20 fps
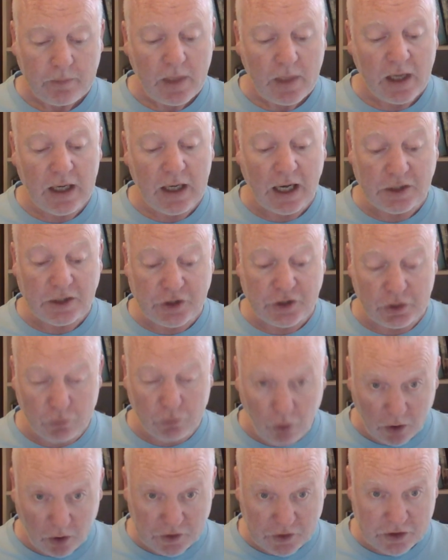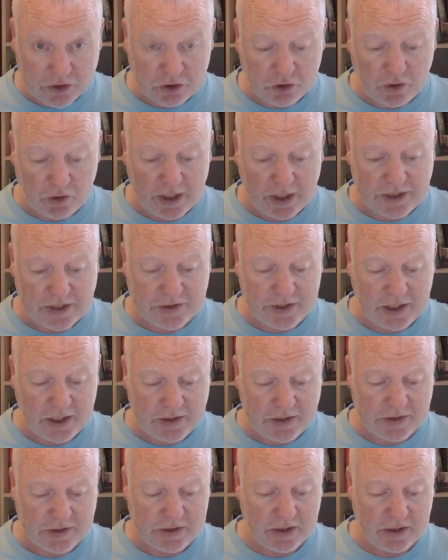Archie Watson trains
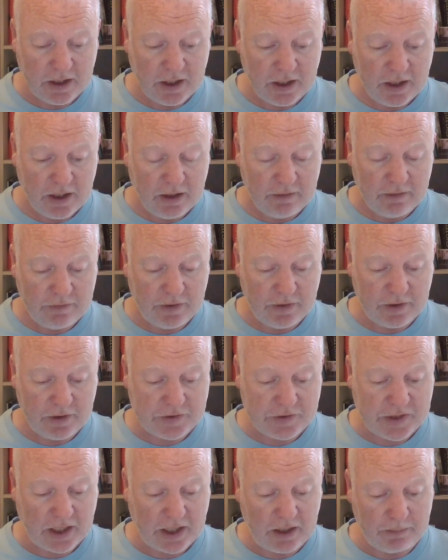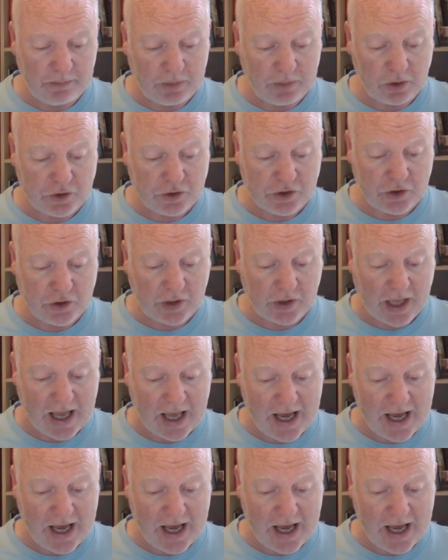this for Taylor Bloodstock,